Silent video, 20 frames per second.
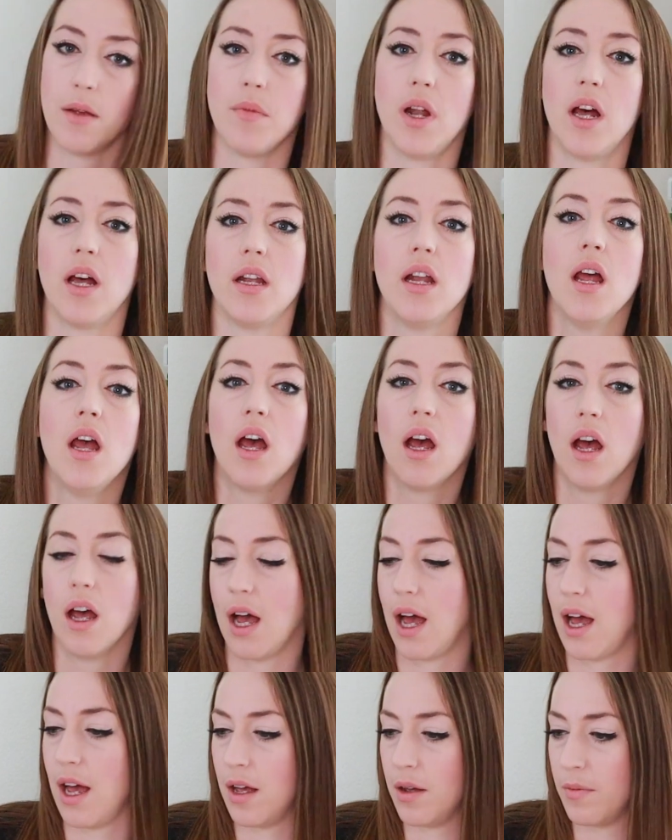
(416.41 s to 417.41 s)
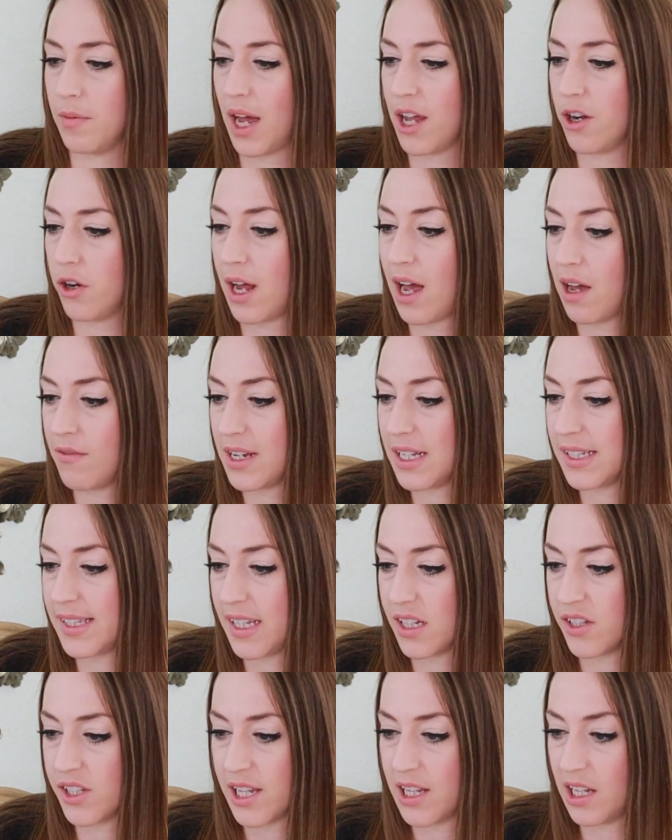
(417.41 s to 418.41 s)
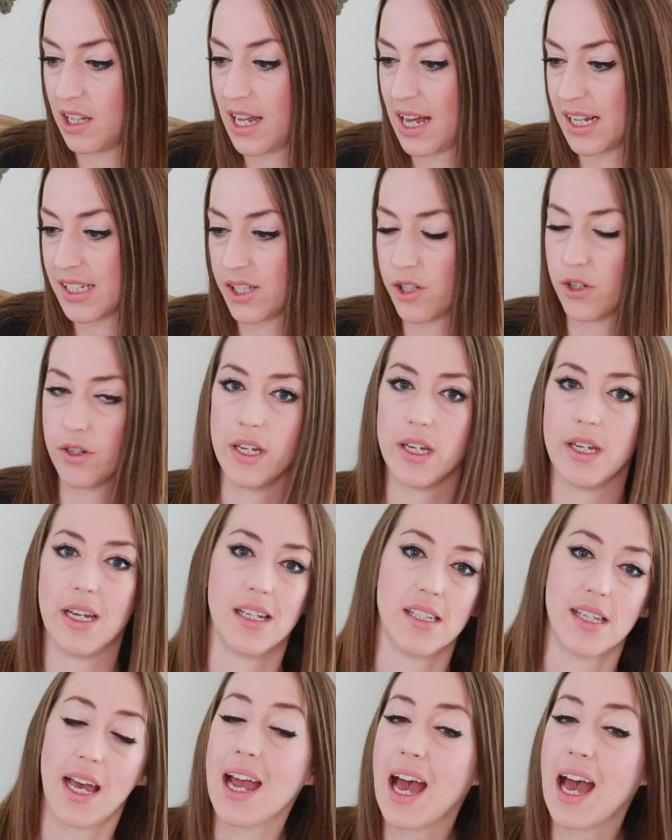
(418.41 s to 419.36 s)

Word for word: I don't have any sales in the last 30 days.